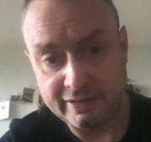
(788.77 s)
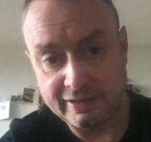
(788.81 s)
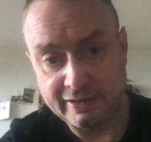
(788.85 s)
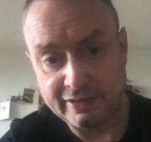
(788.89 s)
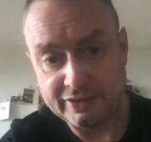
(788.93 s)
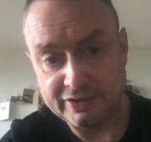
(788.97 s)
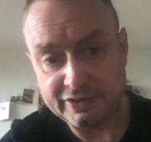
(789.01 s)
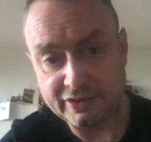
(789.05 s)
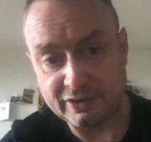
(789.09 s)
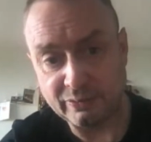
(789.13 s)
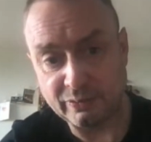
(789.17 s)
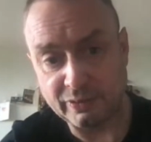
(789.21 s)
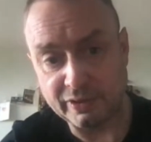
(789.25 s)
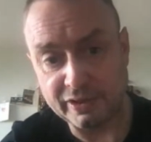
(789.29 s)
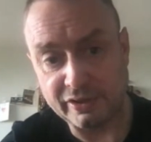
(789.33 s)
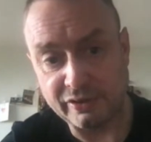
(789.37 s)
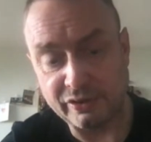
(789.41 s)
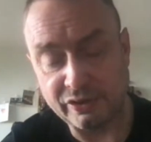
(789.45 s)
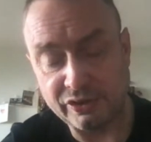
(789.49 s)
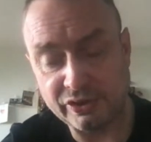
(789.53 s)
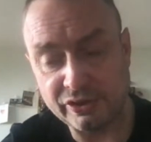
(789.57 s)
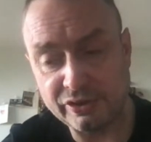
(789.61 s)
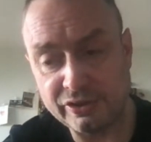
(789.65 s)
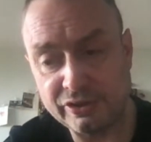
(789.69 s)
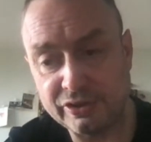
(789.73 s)
So what you
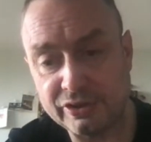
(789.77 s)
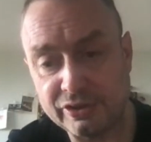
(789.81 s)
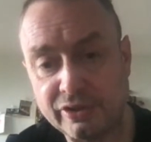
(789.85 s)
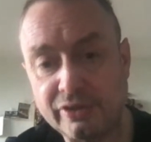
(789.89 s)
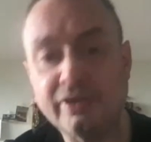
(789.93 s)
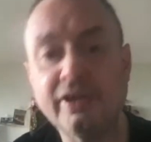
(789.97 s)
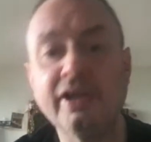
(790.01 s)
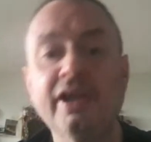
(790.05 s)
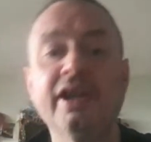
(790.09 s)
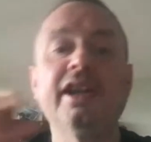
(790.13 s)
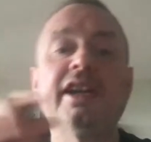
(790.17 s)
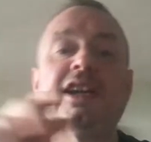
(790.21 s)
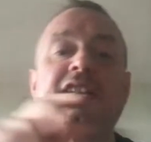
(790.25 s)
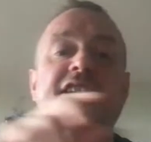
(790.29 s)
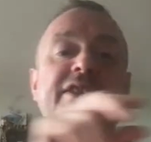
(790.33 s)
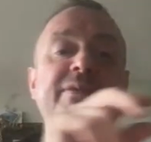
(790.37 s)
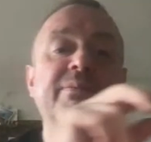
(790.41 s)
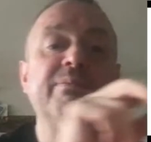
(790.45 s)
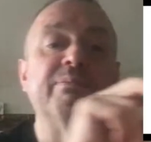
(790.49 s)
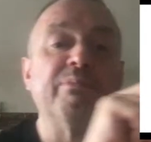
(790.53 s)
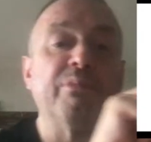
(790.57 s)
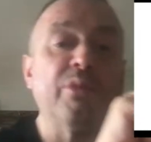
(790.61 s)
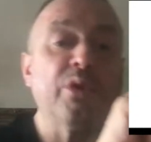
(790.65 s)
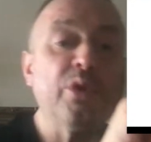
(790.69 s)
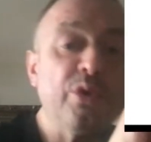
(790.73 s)
should do is
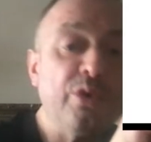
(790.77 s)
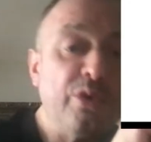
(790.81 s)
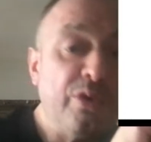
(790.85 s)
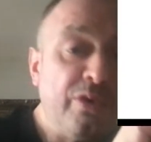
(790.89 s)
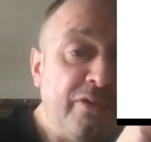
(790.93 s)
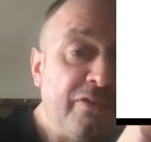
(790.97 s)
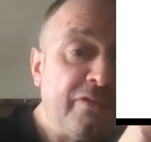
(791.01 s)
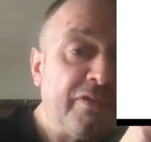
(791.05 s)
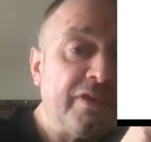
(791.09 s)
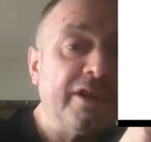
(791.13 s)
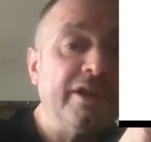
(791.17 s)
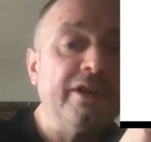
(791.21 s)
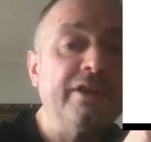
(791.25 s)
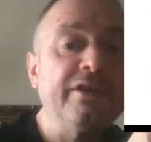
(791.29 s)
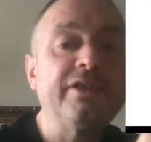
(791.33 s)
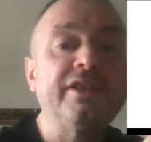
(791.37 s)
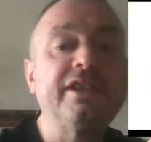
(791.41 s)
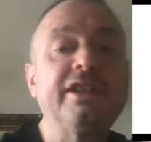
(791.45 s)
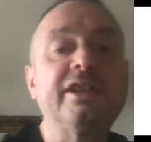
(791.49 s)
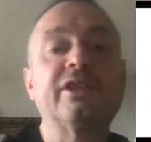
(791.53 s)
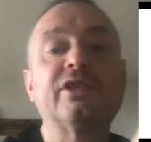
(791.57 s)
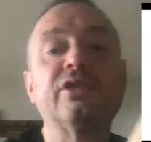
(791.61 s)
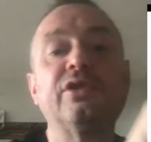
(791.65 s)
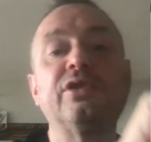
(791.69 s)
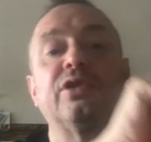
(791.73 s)
move
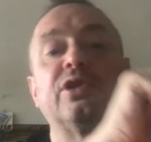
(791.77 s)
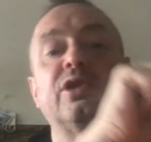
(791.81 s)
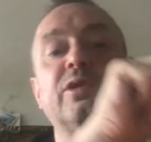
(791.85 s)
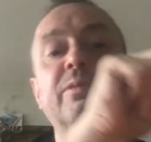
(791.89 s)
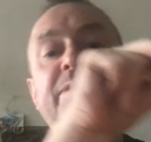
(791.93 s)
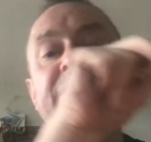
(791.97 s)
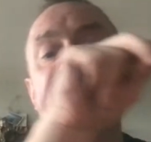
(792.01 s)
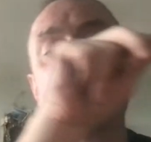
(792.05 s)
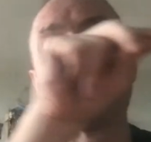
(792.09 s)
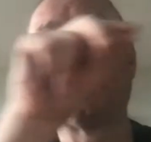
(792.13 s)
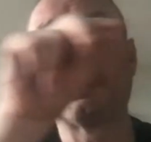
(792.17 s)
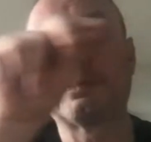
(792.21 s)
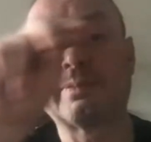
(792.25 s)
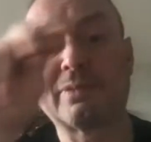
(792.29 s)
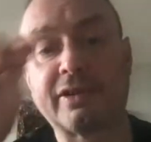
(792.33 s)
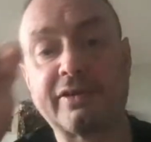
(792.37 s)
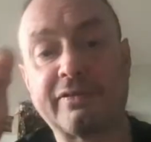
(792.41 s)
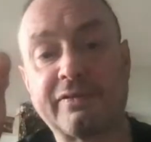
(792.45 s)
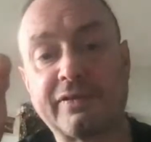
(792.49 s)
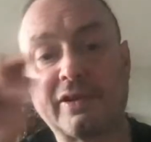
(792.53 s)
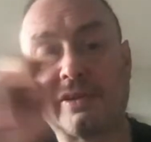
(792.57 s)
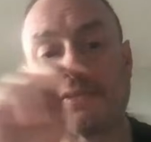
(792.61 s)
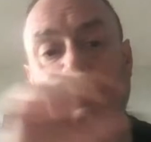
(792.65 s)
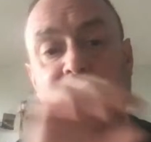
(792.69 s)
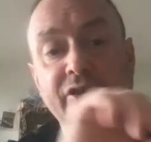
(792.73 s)
the Google Business
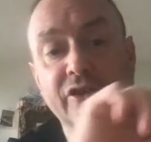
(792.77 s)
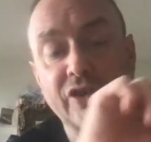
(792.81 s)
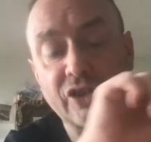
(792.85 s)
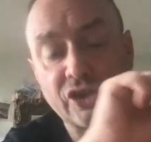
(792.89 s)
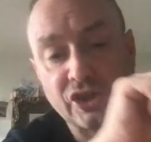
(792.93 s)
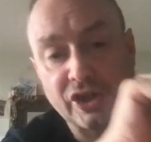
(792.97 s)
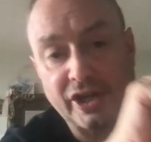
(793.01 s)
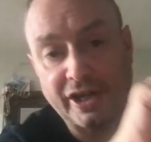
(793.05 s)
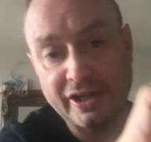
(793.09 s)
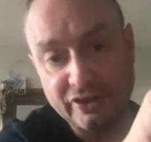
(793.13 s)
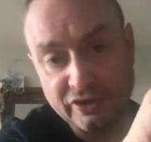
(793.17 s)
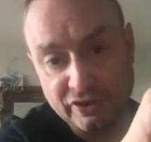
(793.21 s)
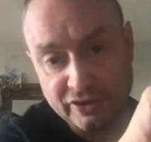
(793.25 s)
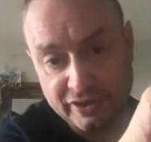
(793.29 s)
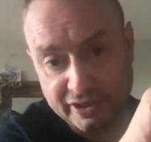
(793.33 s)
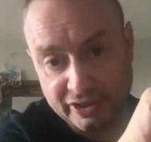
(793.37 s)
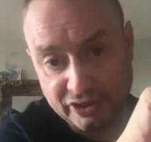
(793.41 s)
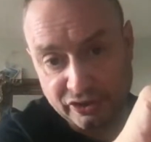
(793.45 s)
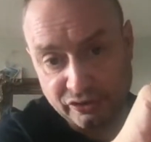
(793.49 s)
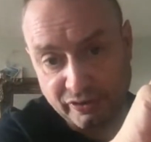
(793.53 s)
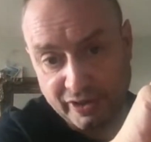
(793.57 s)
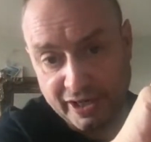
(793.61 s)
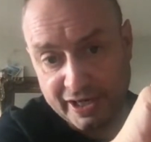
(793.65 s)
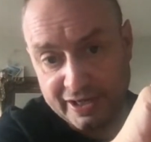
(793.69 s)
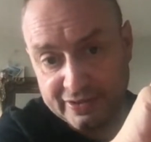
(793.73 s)
Profile. You should change the
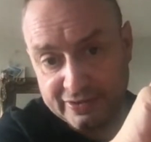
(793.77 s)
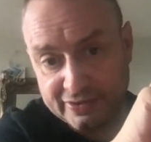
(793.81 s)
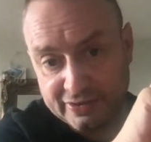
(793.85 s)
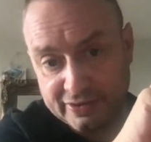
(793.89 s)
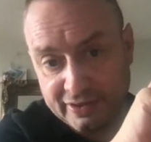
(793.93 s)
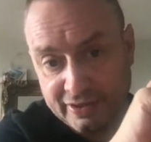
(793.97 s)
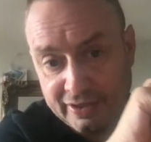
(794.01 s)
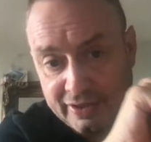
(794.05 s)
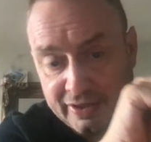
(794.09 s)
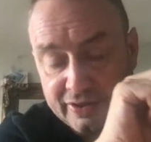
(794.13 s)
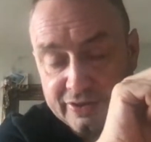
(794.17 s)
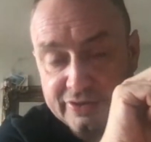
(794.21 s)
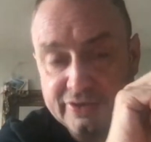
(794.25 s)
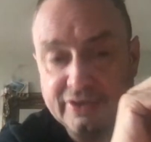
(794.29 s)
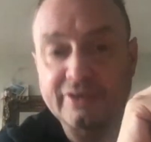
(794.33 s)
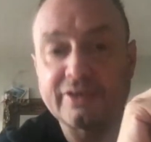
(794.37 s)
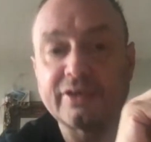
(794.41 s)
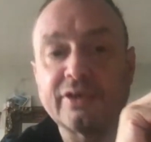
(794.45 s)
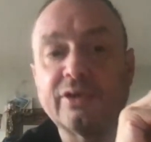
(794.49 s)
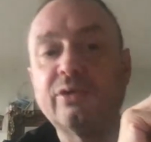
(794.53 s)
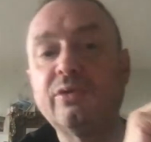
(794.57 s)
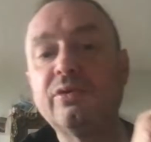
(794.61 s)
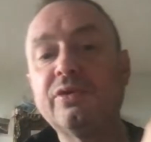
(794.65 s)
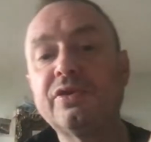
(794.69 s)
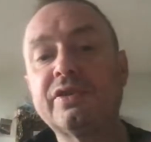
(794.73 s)
address so that
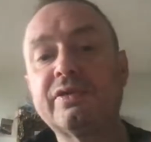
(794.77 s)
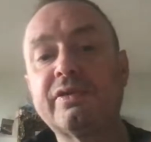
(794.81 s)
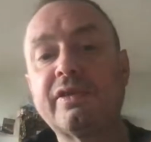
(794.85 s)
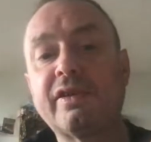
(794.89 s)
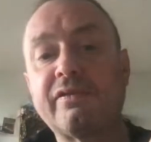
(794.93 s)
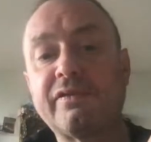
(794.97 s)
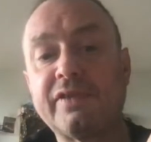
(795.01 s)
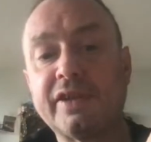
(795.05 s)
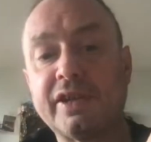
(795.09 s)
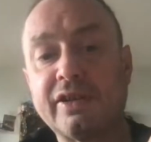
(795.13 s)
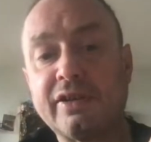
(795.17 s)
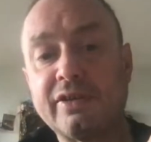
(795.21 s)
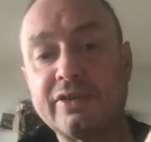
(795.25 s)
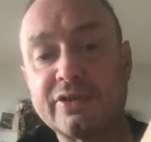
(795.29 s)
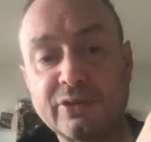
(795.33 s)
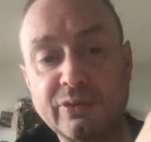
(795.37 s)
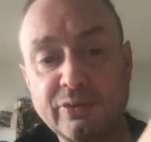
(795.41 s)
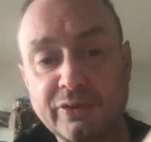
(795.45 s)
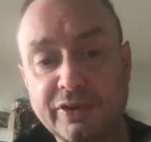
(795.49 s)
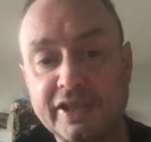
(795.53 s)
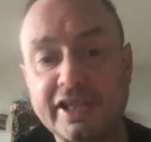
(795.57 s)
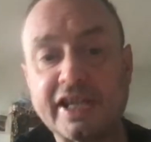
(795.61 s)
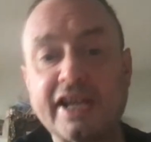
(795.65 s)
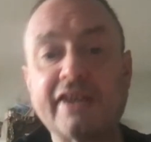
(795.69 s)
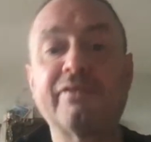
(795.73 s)
all the reviews, all
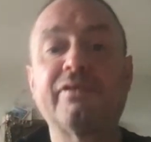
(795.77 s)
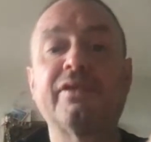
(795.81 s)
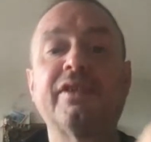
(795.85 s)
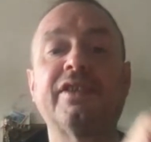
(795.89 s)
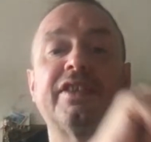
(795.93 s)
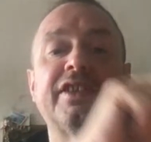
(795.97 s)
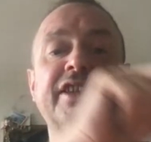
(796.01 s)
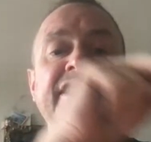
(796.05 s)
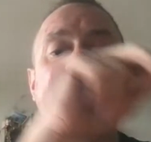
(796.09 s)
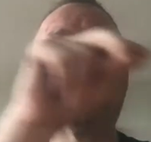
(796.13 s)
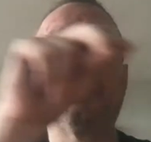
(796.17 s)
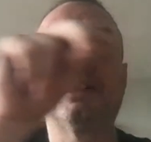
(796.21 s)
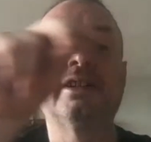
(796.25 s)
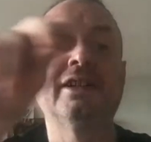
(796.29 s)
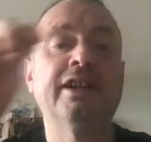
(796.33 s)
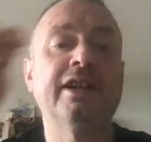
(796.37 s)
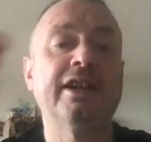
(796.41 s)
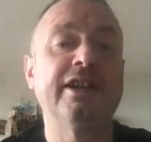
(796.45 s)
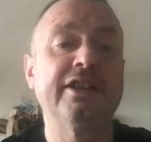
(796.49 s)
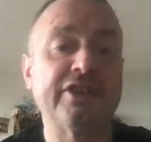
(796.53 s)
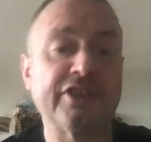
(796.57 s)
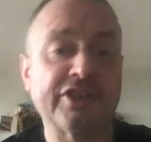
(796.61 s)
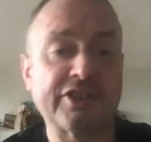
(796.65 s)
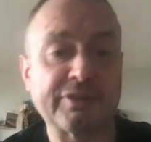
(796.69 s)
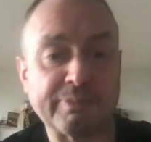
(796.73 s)
the everything
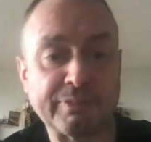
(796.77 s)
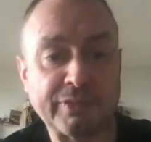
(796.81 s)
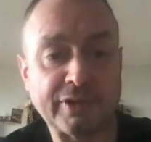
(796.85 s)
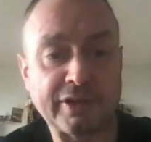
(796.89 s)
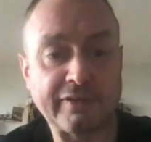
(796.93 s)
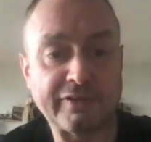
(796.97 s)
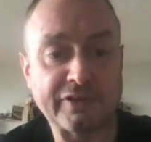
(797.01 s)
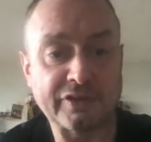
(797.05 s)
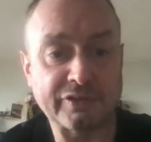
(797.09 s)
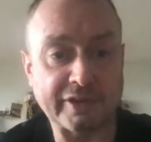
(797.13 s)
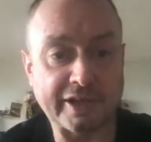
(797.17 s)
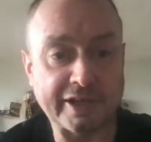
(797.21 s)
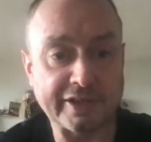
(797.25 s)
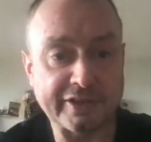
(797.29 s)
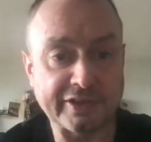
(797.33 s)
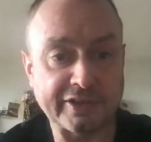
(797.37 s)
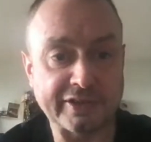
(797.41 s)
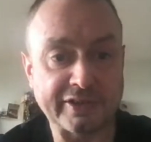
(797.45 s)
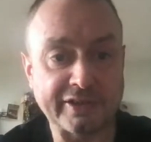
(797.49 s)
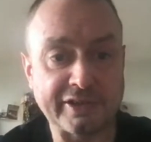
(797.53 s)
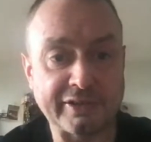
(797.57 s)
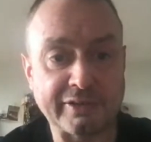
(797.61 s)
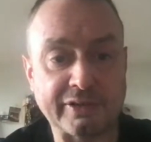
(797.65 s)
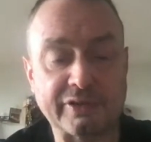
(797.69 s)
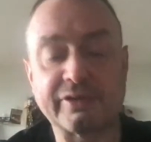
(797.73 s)
just move straight to the
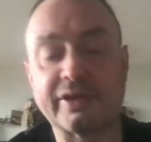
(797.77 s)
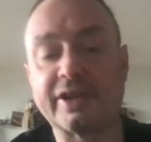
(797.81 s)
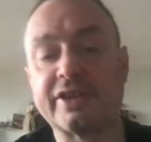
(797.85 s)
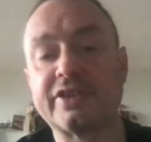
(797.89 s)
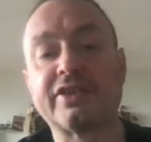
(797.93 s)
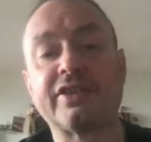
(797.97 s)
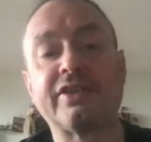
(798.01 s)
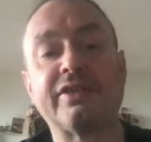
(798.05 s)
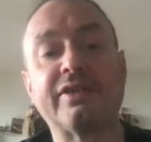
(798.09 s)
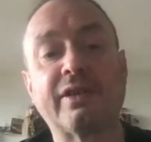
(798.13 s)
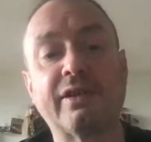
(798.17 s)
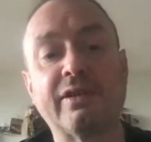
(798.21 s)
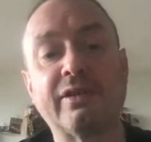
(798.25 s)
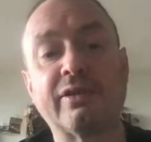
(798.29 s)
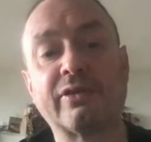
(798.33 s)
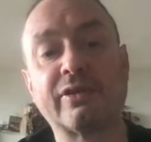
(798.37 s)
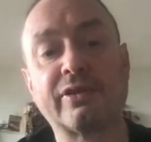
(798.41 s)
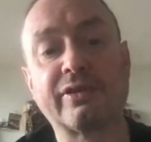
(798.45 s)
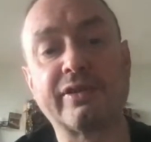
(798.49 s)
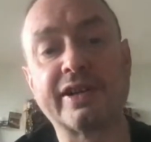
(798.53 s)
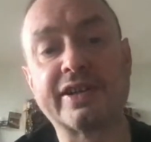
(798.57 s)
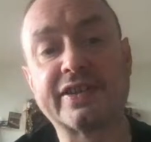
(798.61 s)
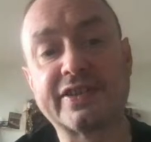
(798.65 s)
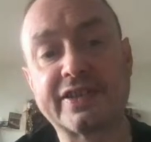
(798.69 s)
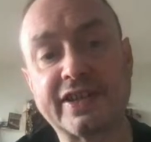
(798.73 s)
new address and you no longer
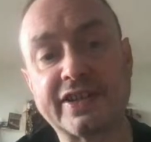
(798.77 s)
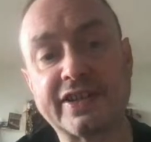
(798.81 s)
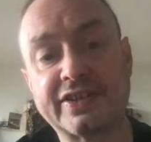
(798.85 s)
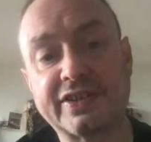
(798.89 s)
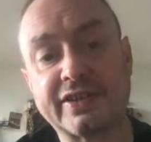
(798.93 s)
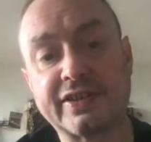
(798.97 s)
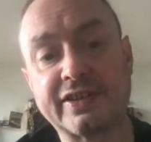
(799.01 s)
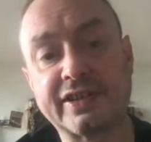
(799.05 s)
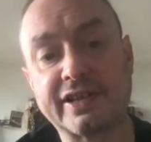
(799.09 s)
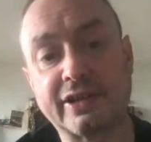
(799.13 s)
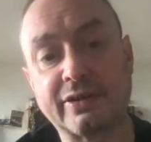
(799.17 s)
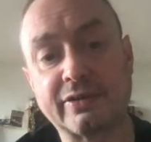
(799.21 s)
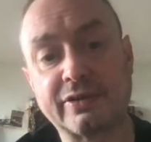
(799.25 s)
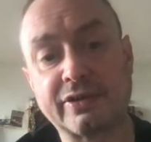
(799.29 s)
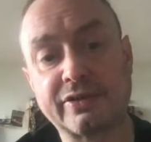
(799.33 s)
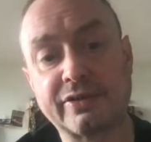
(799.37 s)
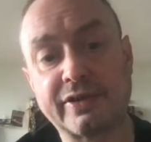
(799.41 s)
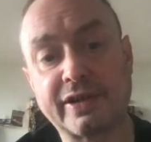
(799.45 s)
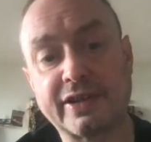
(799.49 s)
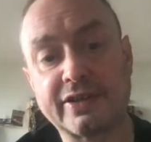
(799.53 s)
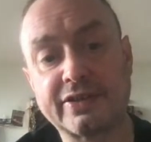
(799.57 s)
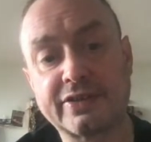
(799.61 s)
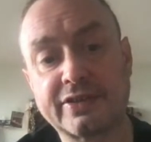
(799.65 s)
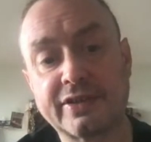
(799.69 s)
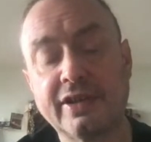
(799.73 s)
exist at the old
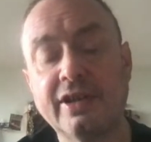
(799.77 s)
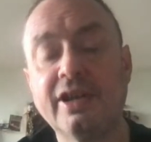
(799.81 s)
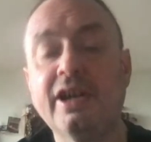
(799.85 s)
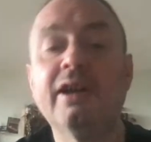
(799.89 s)
address.